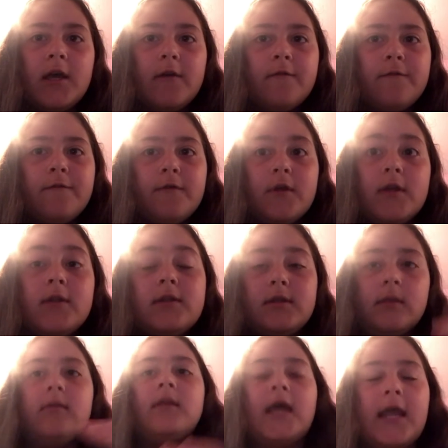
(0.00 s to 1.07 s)
if,
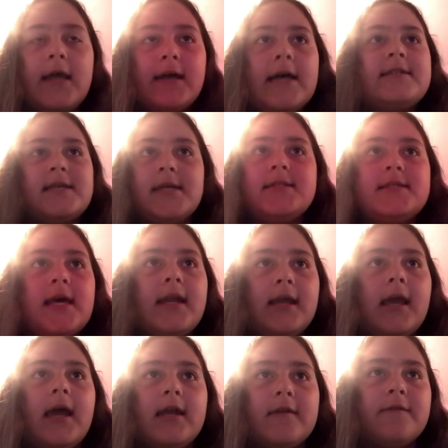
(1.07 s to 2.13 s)
like, as I said
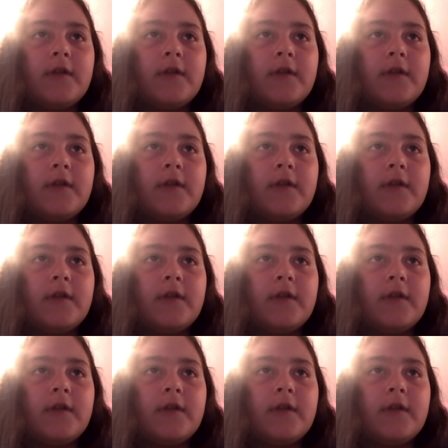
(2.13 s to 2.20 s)
again,